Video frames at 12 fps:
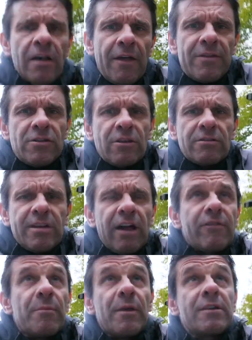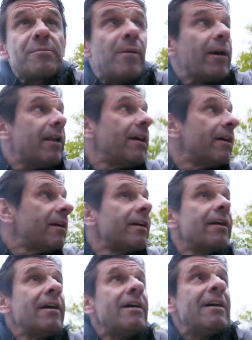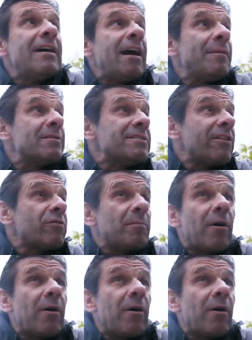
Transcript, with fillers: Not that you can tell from this, but I'm in Central